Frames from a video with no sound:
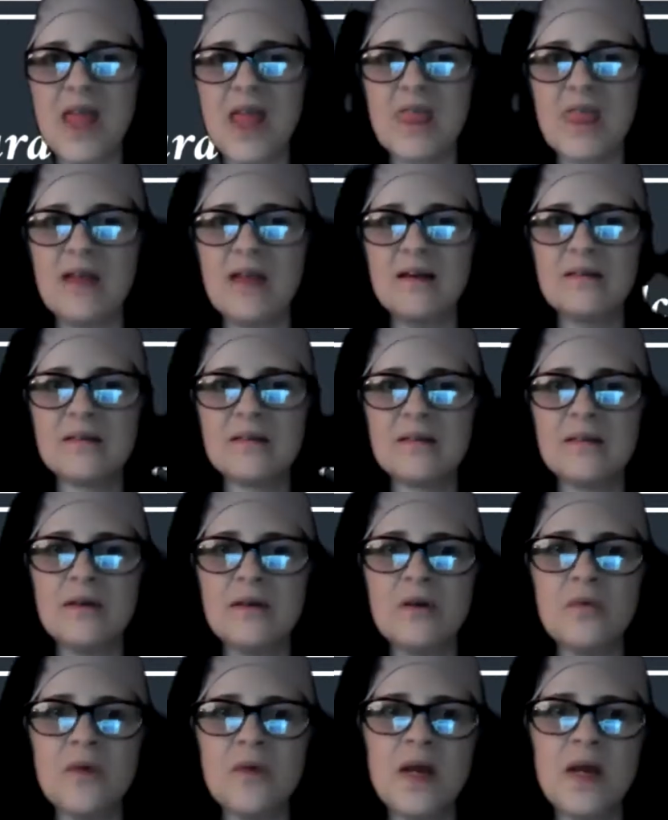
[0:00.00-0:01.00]
there's
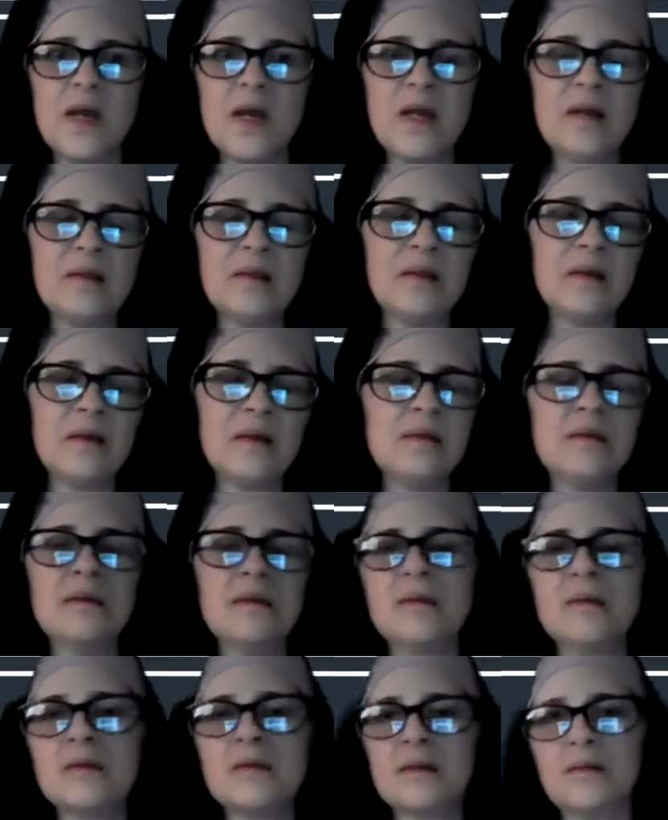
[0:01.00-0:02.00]
no way that
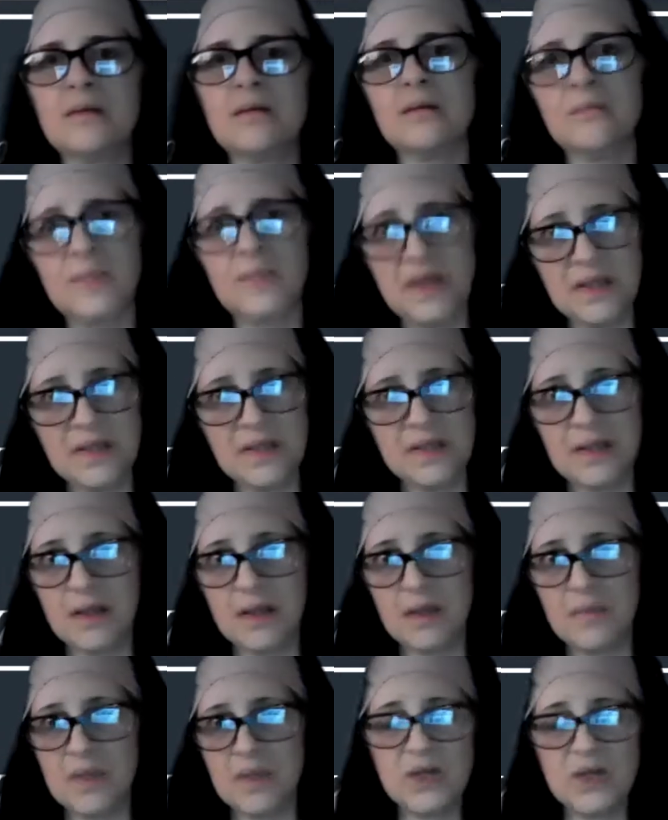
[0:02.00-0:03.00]
it's going to be the
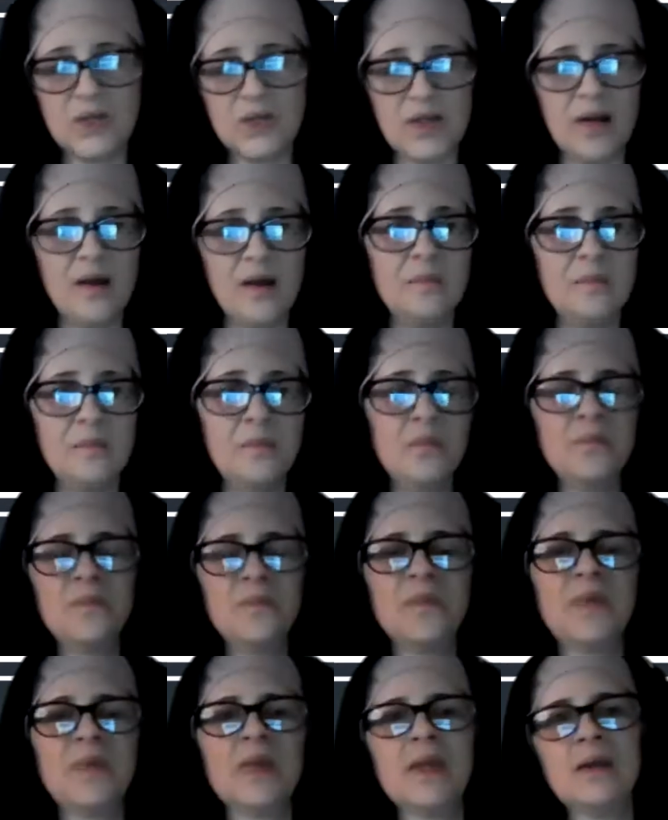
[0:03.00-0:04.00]
same each time.
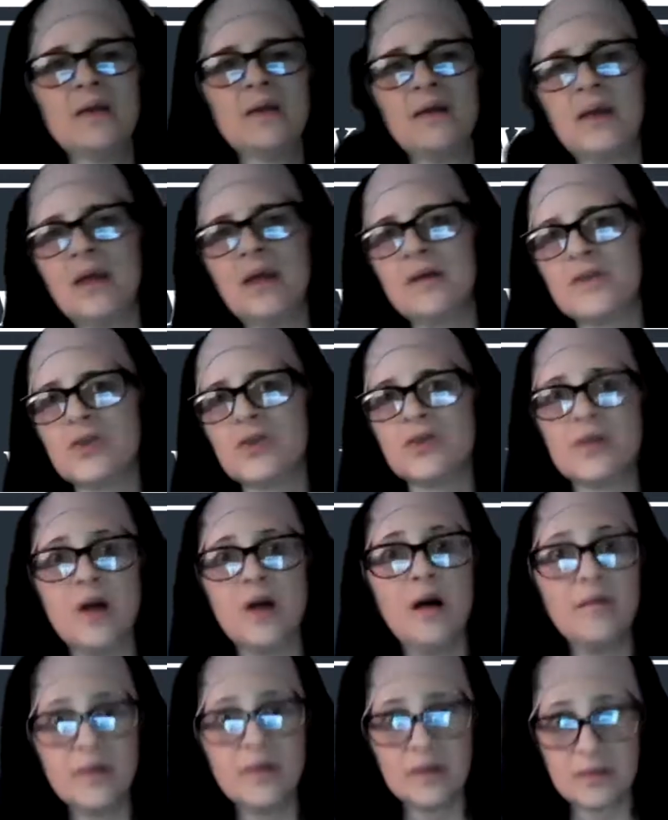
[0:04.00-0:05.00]
Cancer is
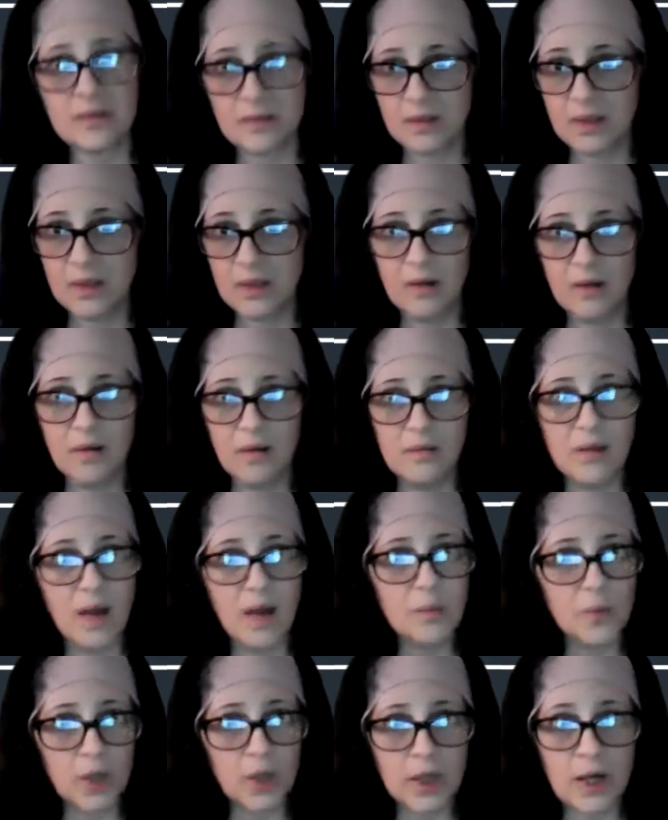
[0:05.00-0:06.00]
obviously a
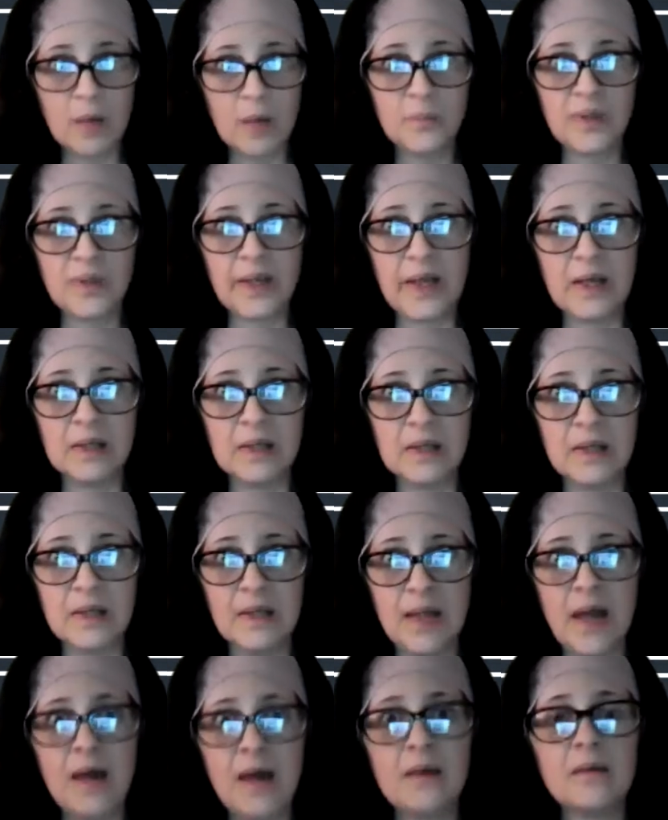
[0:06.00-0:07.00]
lot more complicated than
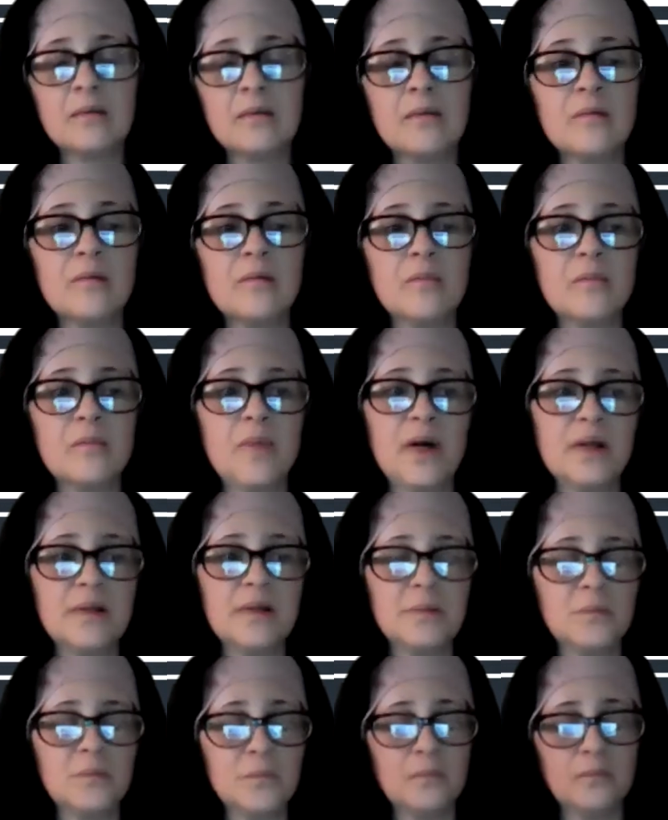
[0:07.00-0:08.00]
that, but
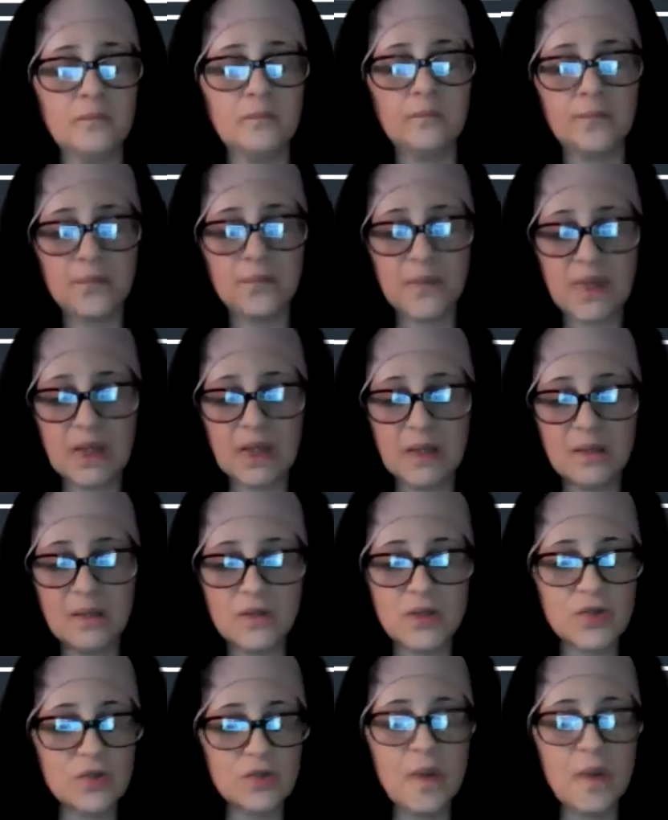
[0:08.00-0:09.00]

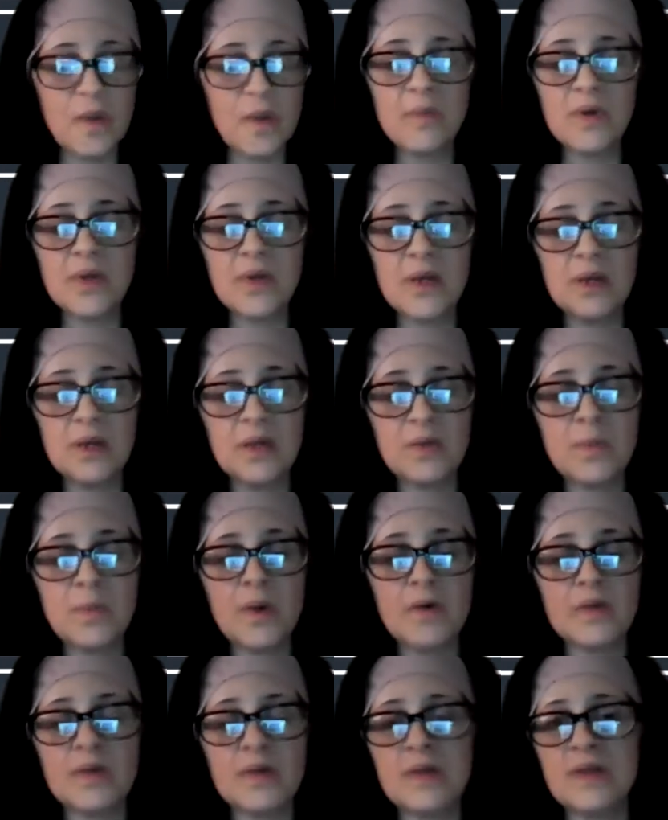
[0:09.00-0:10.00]
just remember that each
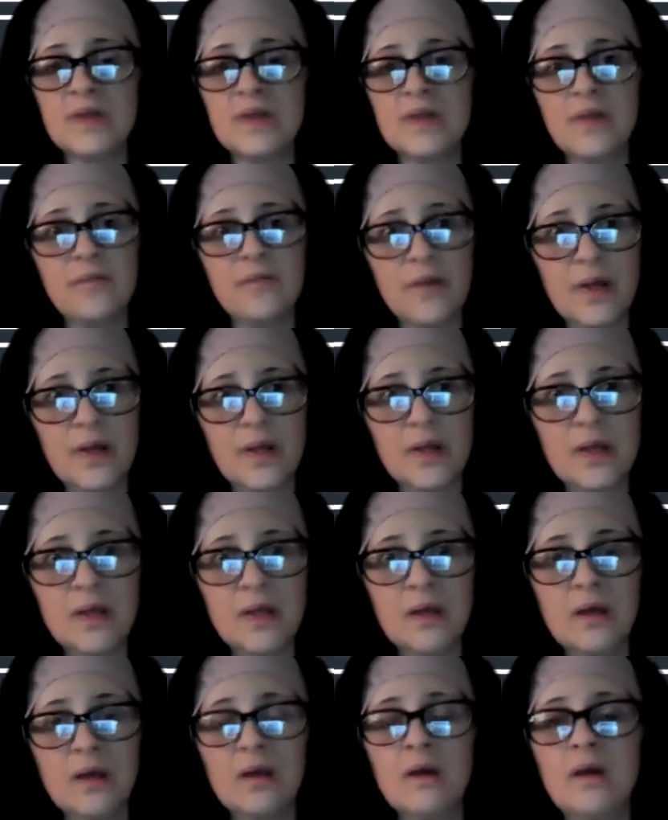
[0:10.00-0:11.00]
person is different.
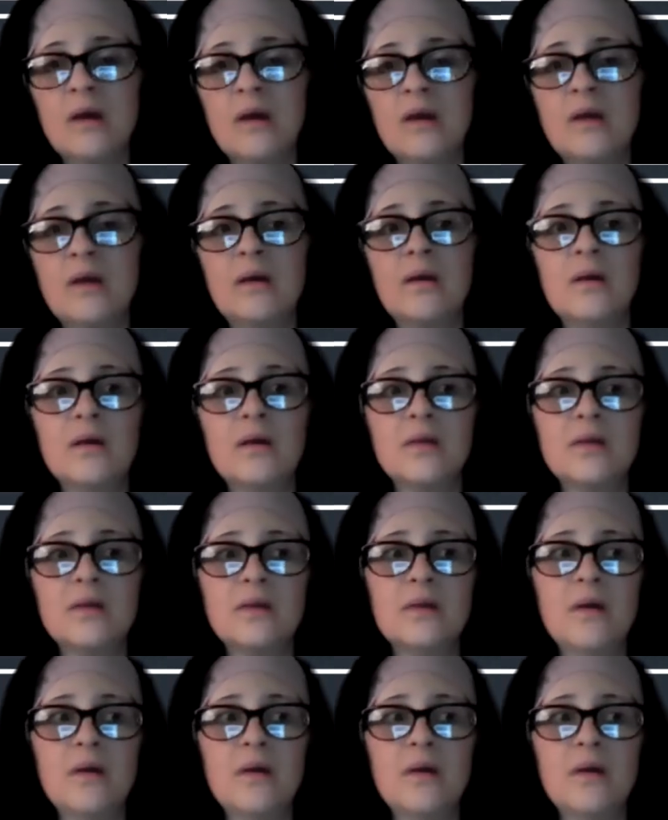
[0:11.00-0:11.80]
It all